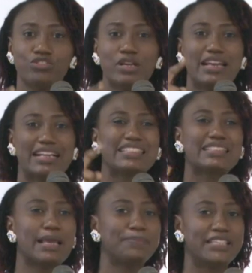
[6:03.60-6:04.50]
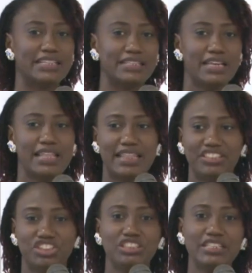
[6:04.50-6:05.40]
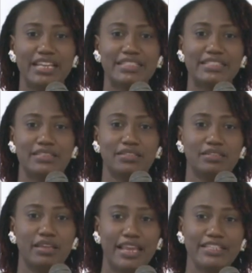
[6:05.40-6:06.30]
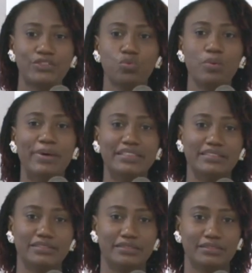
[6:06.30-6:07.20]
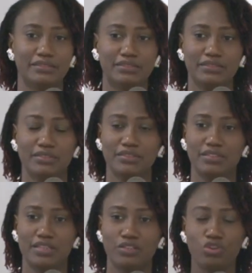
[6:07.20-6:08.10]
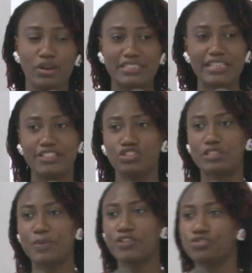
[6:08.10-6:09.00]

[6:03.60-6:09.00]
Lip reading: accepted that she is his woman. So he says, you speak truth,